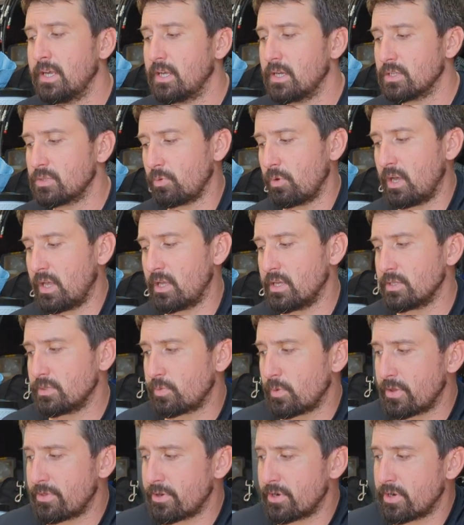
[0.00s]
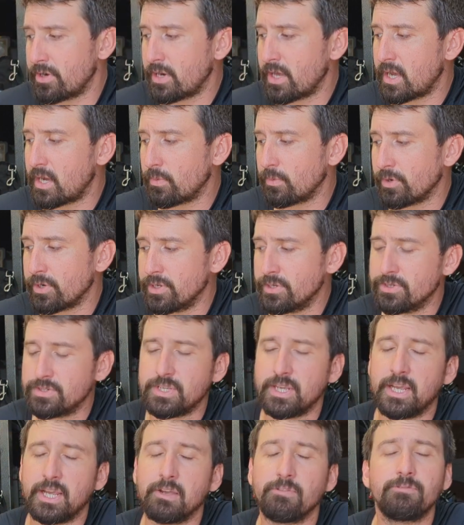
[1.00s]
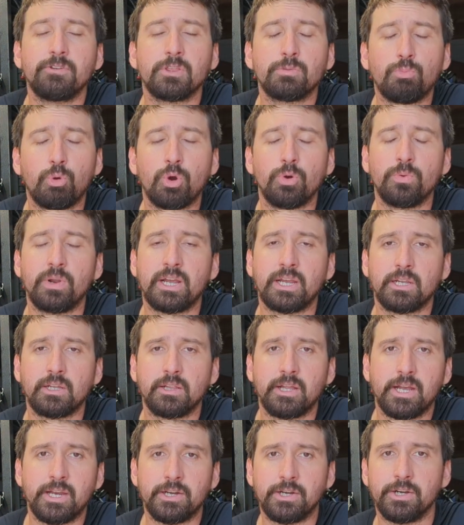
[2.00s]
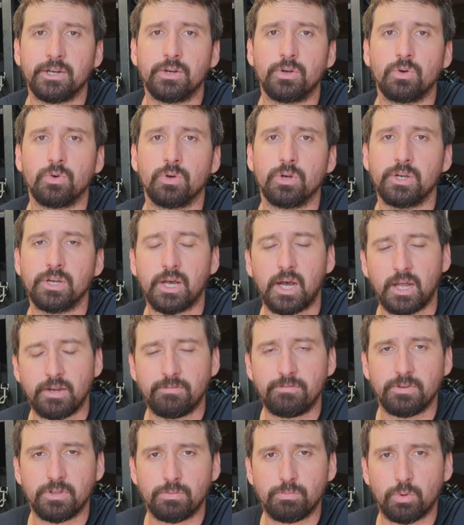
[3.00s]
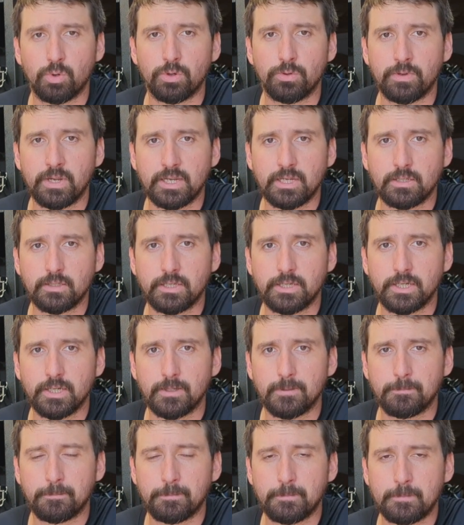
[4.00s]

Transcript: as well as whether or not we're using a fifth port regulator or a non-fifth port regulator.